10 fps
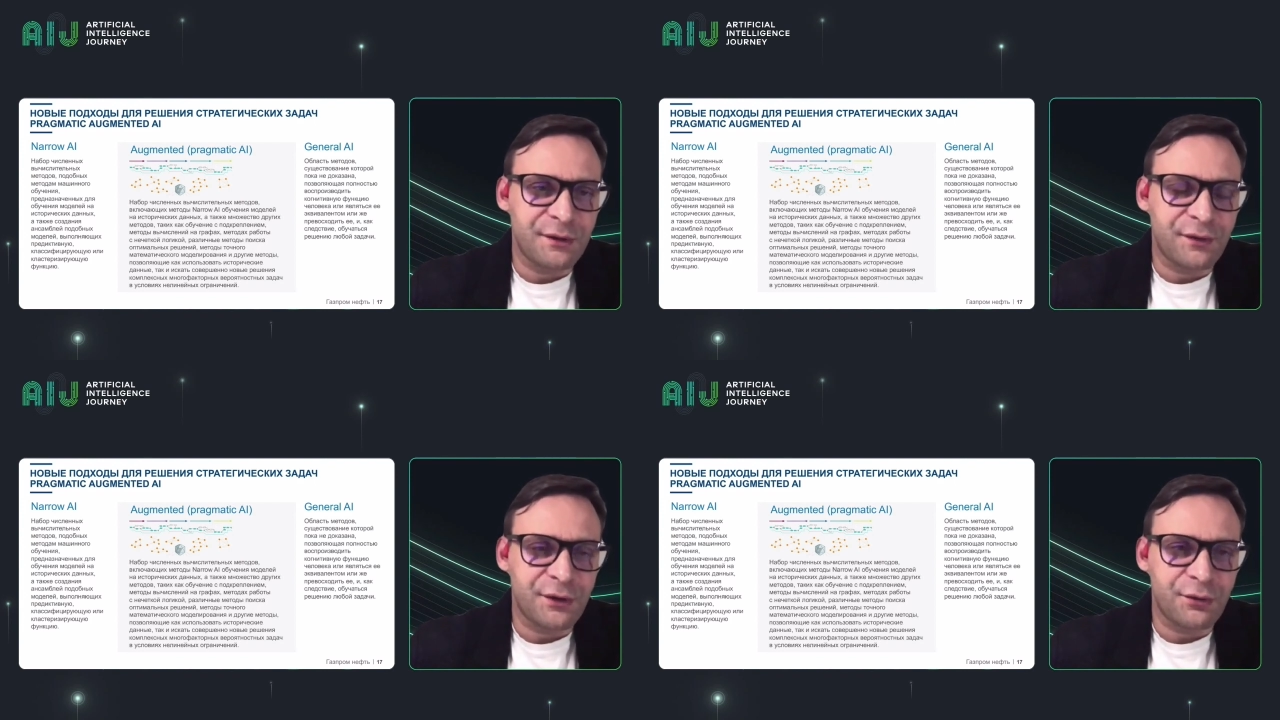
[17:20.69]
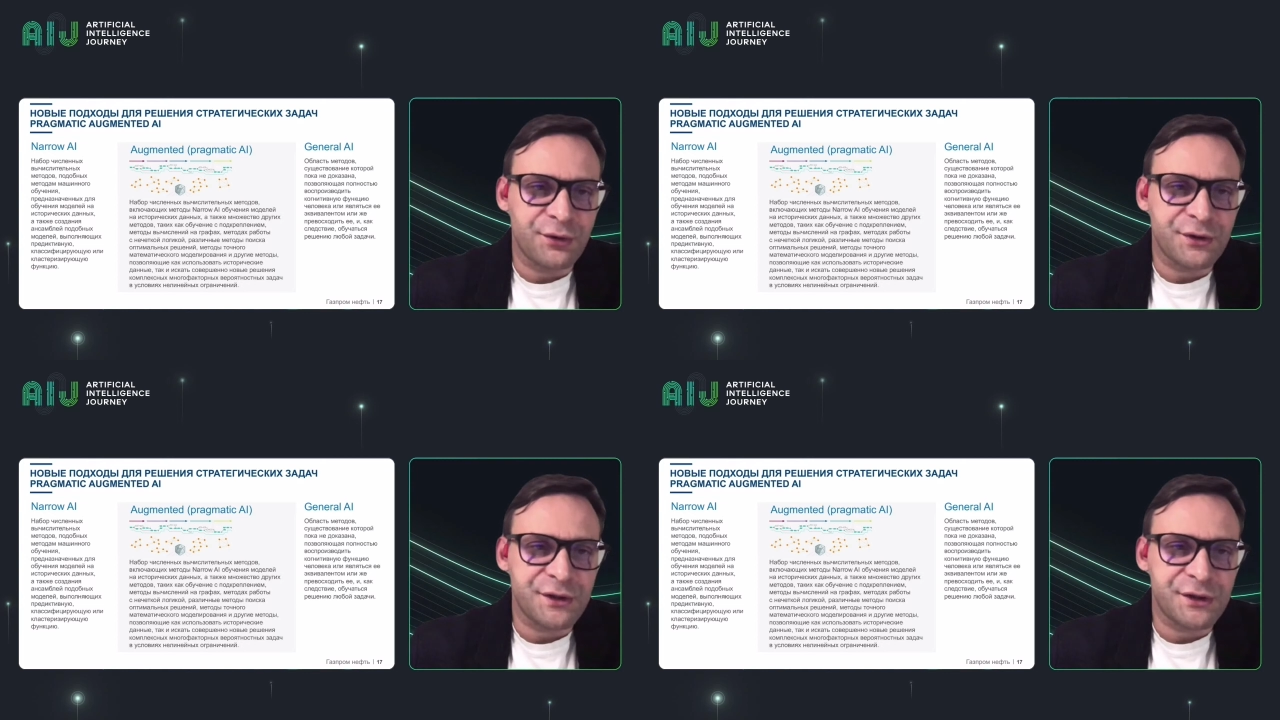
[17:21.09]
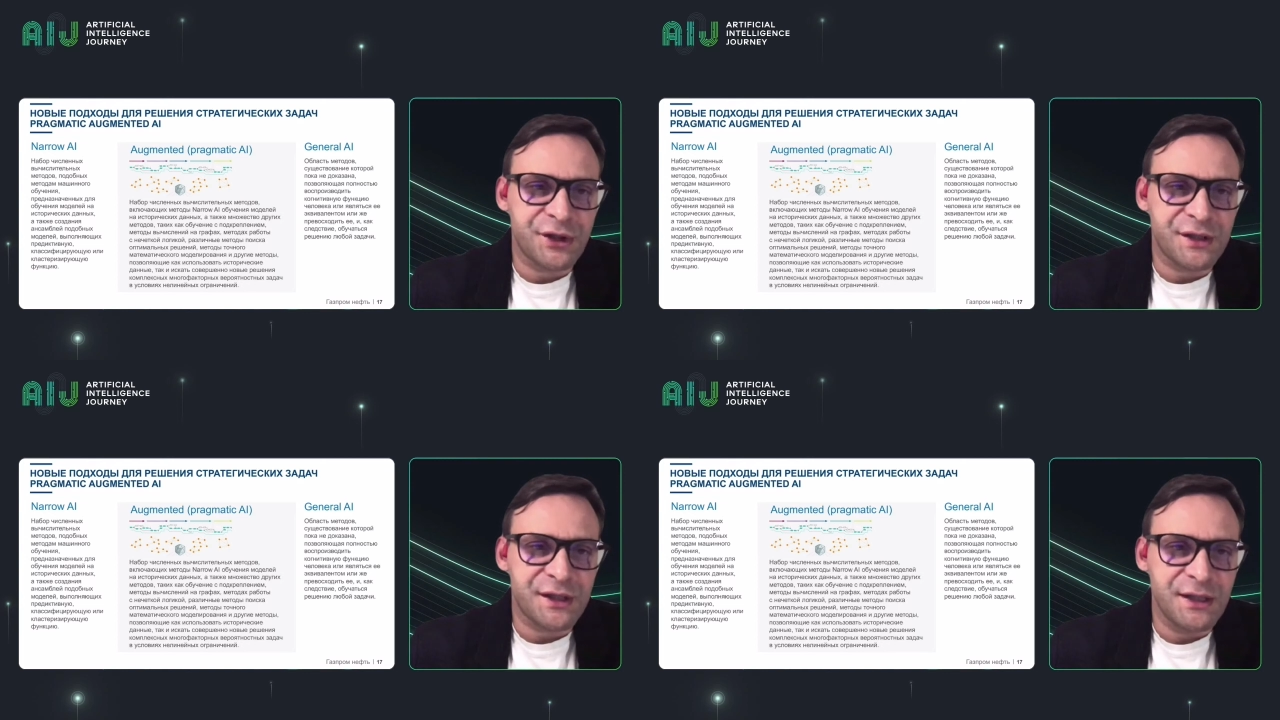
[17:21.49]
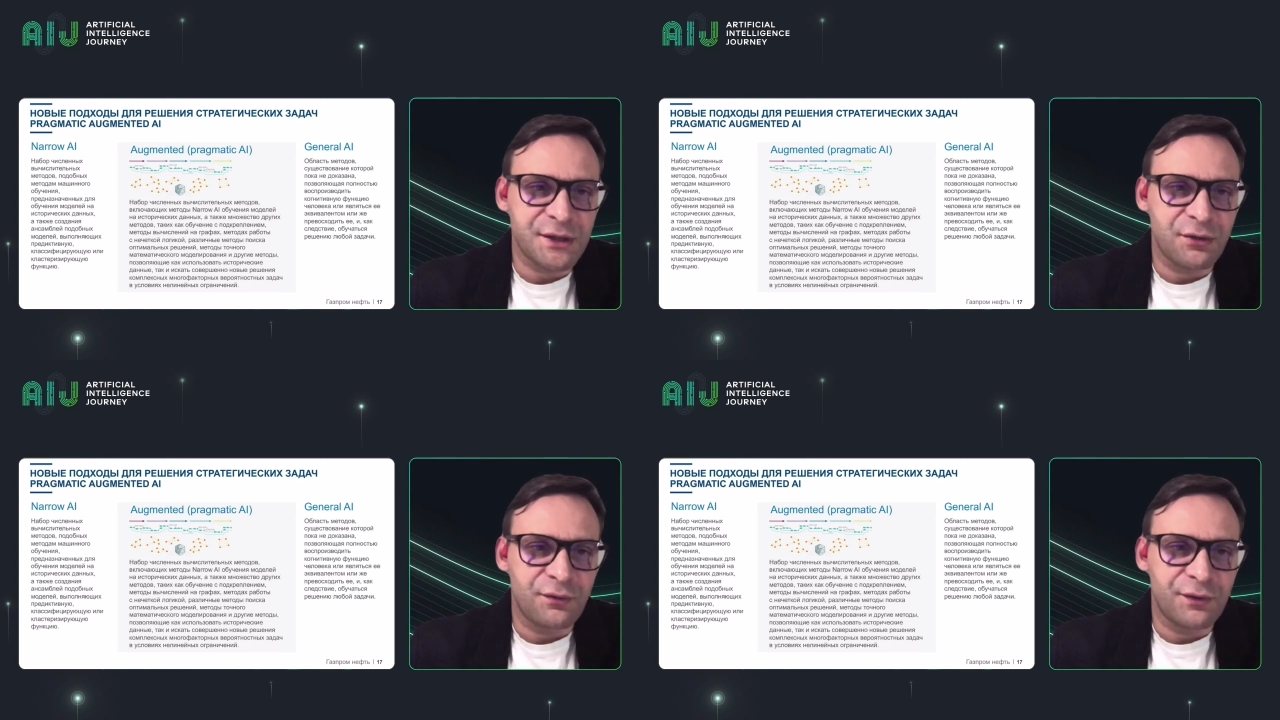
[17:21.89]
a
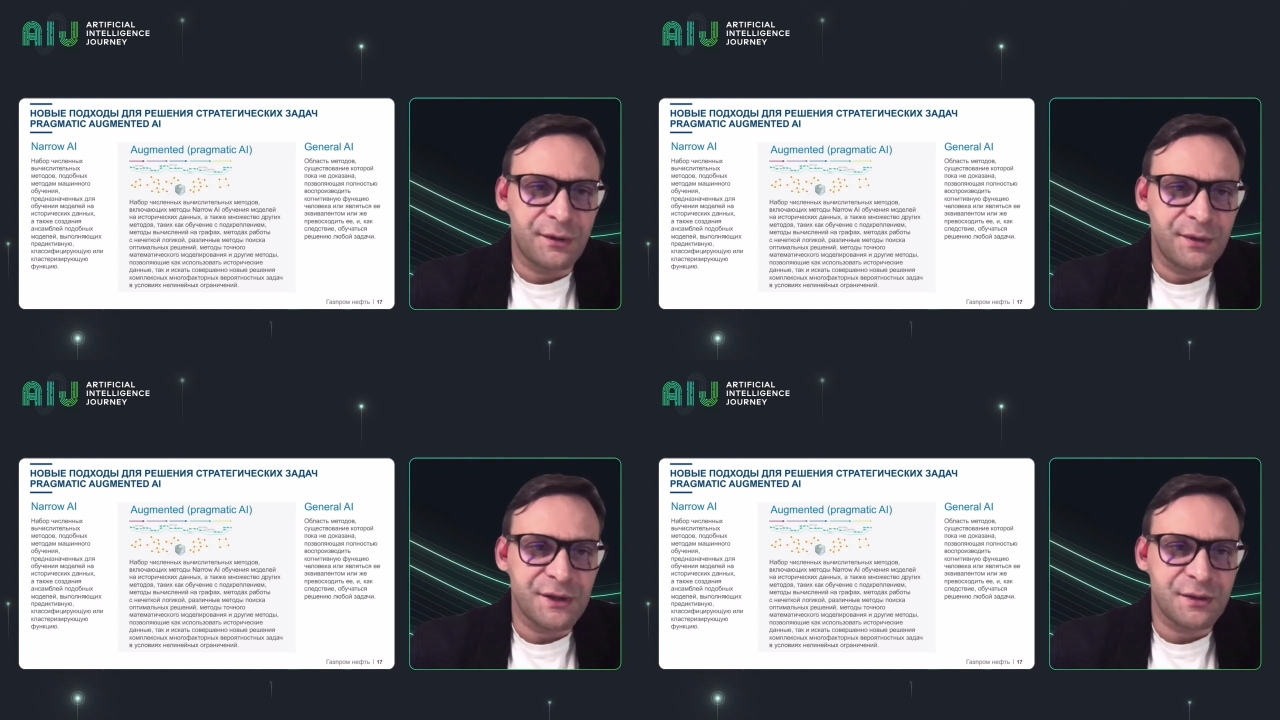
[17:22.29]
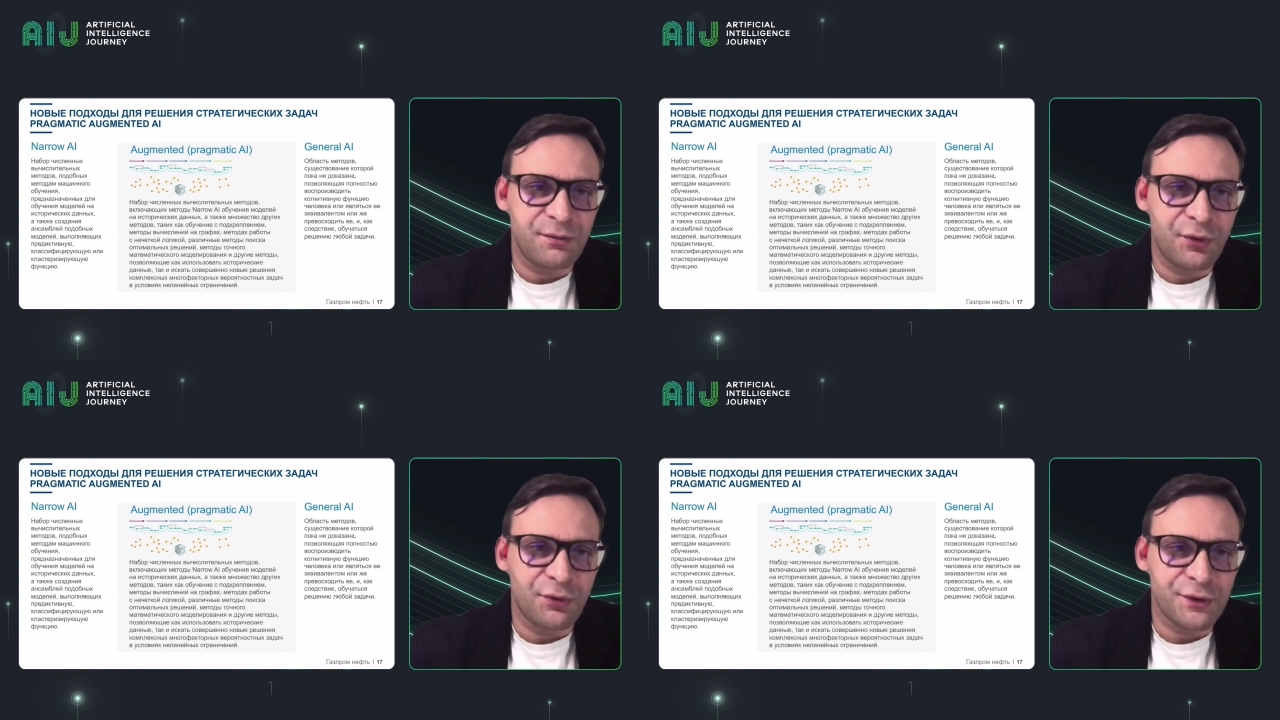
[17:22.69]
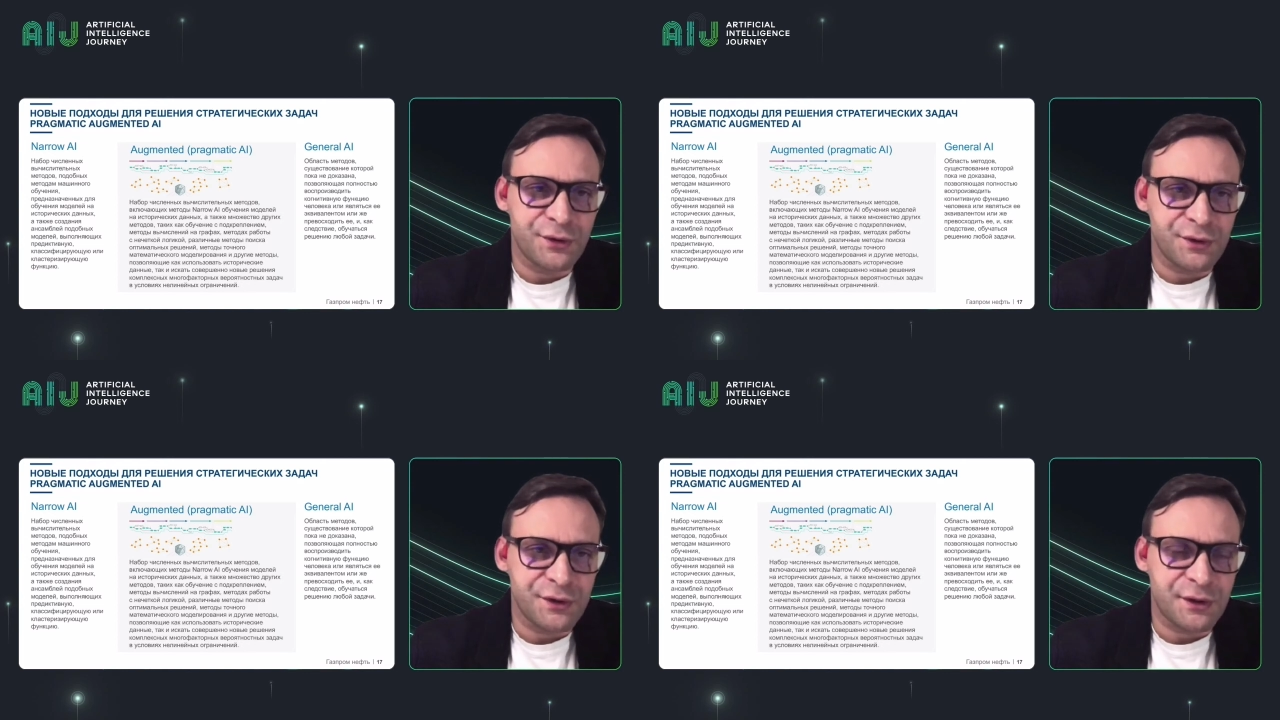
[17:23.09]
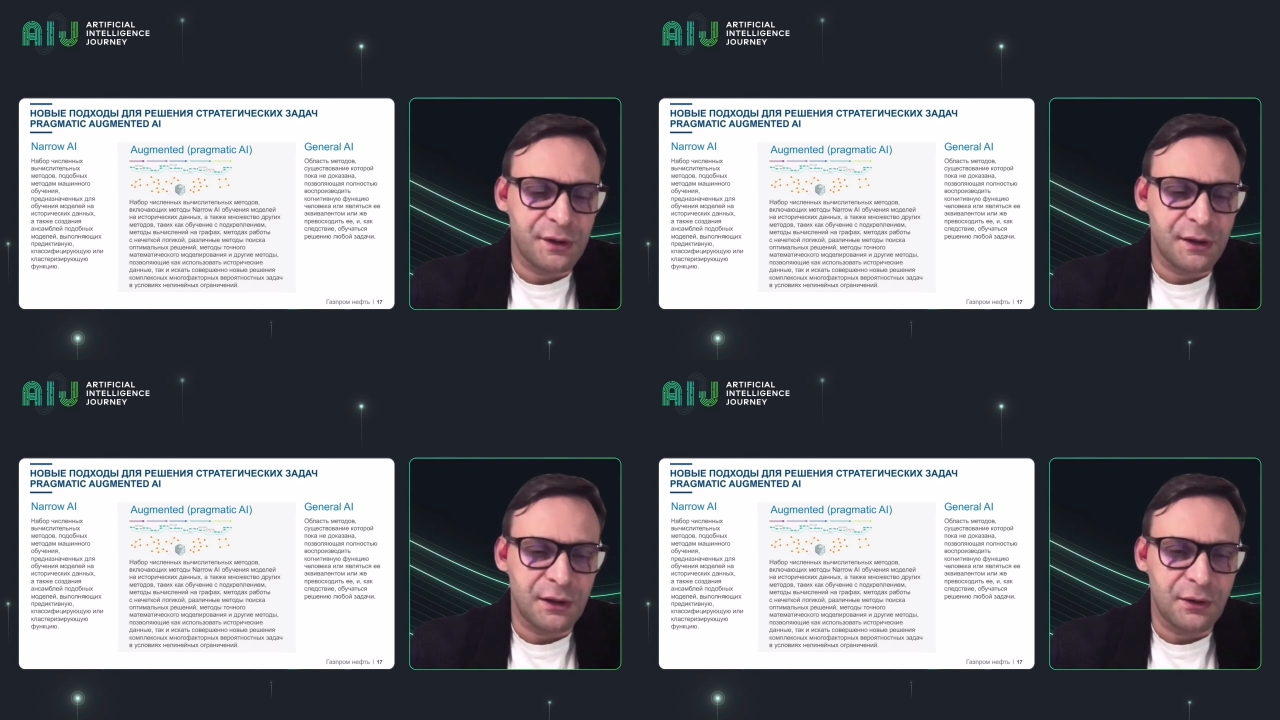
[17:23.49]
combination of methods,